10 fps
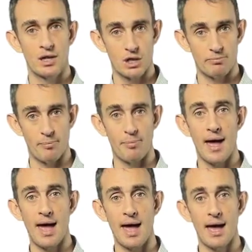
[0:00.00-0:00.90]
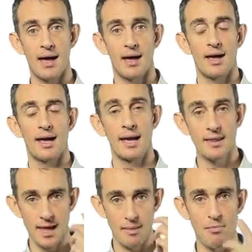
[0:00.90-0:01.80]
to prepare
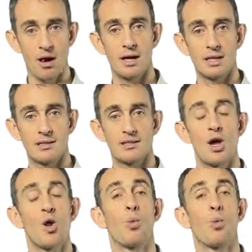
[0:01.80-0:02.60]
in their minds